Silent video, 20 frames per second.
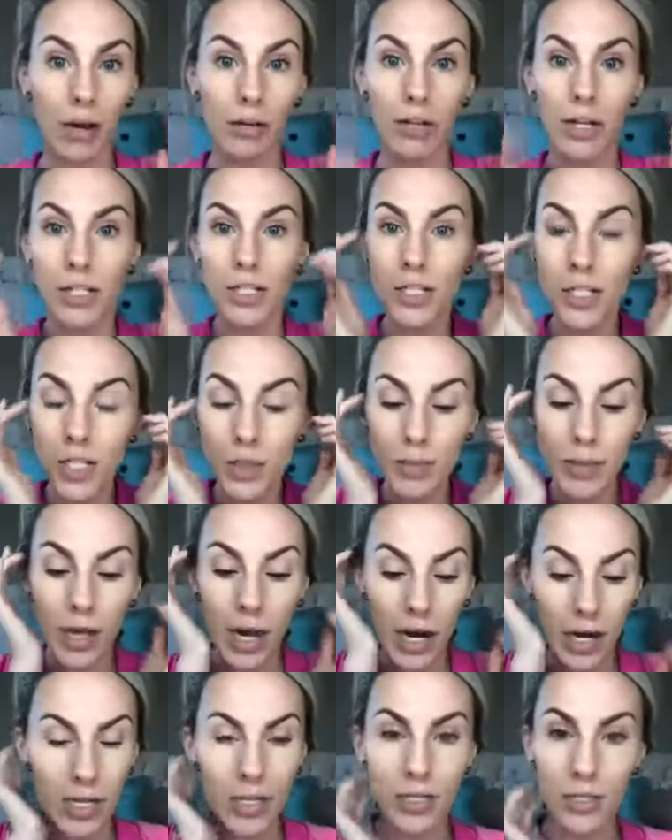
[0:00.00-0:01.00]
Let's just be
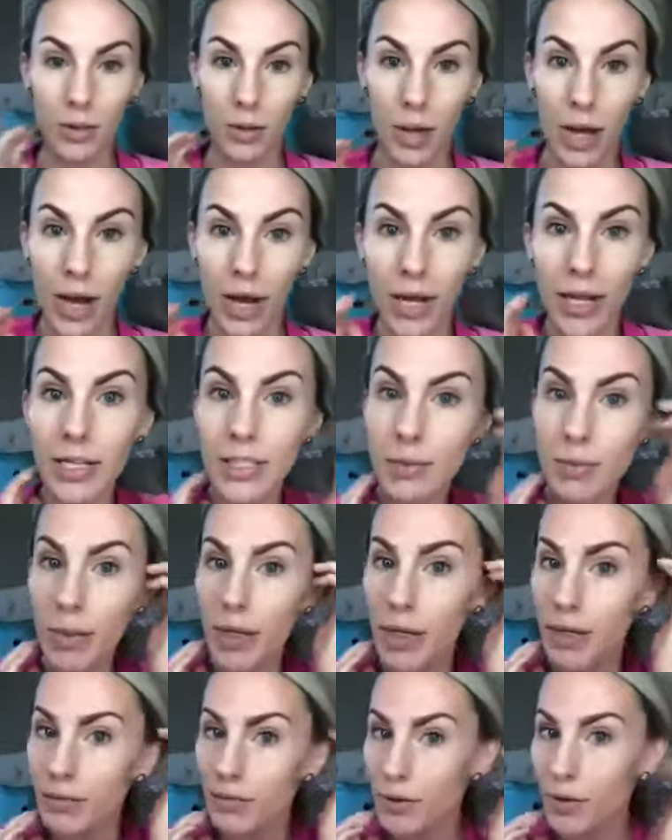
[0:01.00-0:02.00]
honest, okay? It's
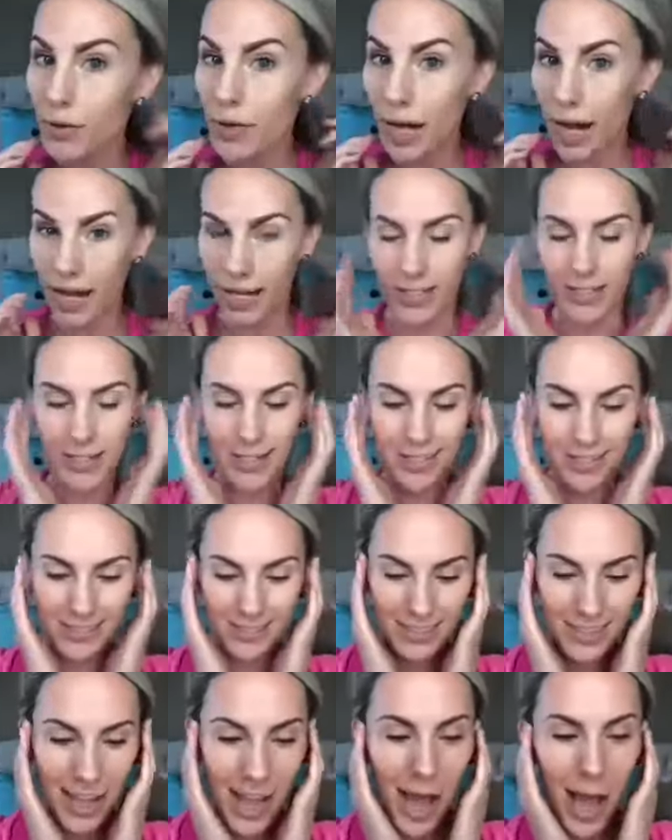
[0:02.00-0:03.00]
been a few days.
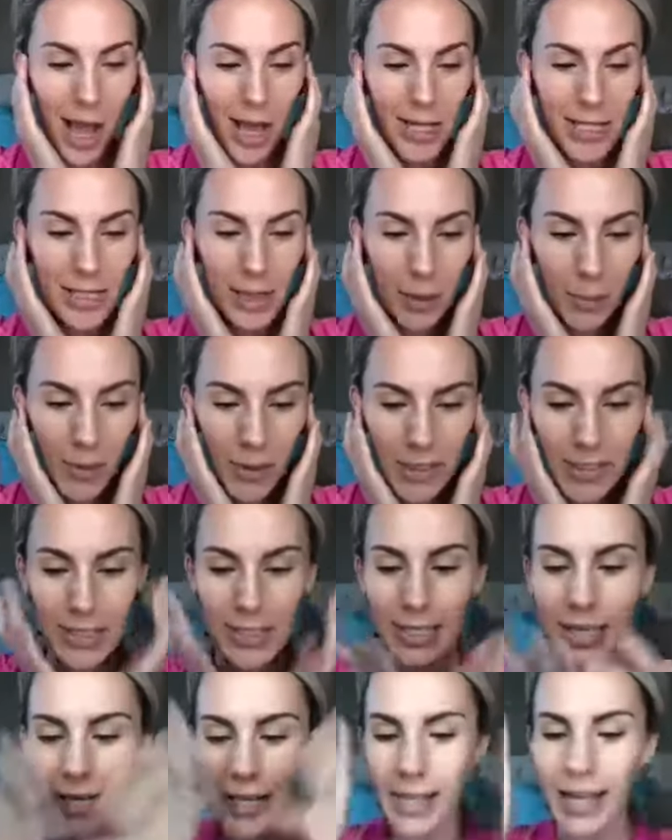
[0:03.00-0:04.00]
So we're just
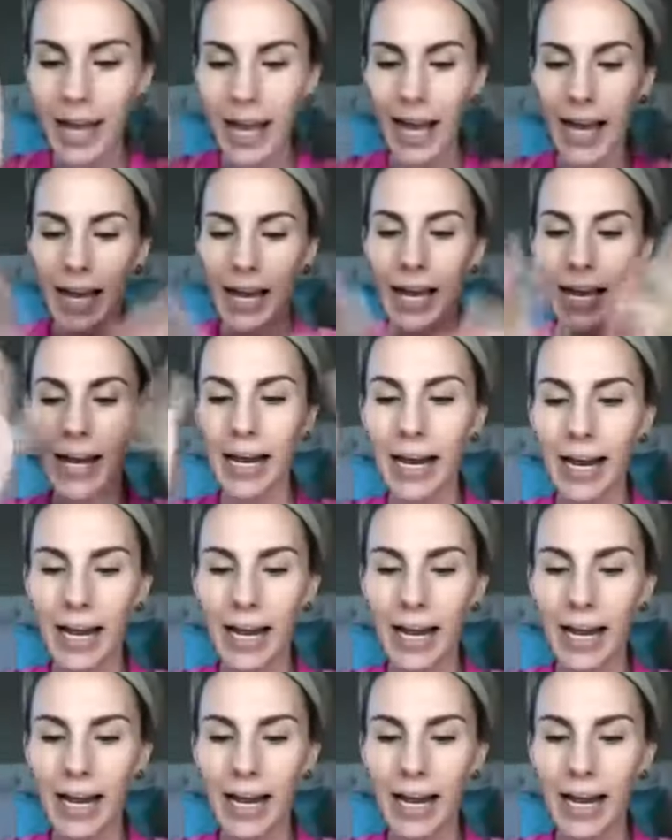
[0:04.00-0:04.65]
gonna like